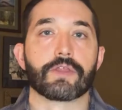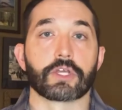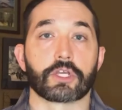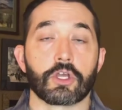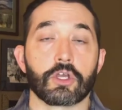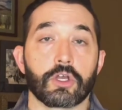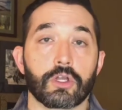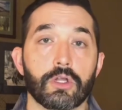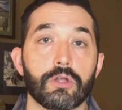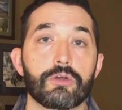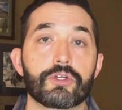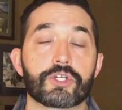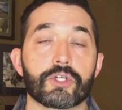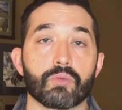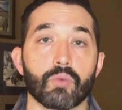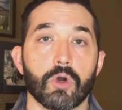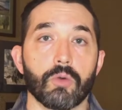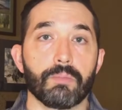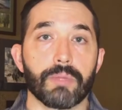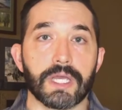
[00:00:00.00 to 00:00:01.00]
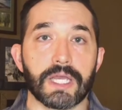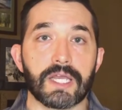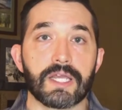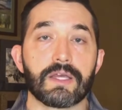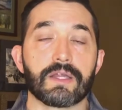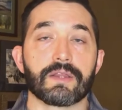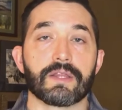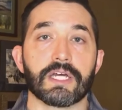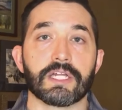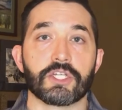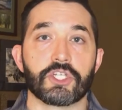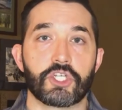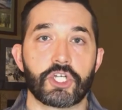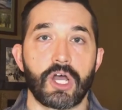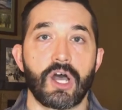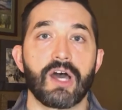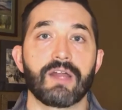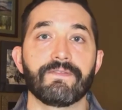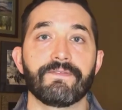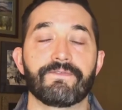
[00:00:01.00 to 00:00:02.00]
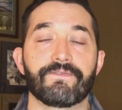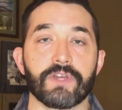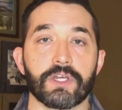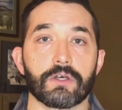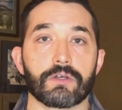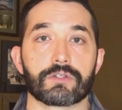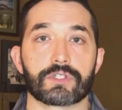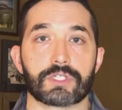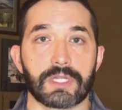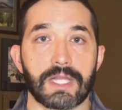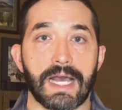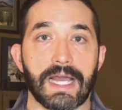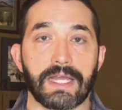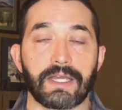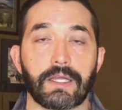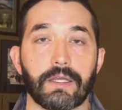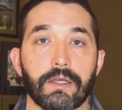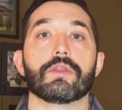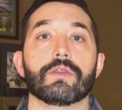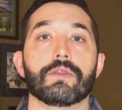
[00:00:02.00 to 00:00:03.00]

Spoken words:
The conclusion will be that John feels like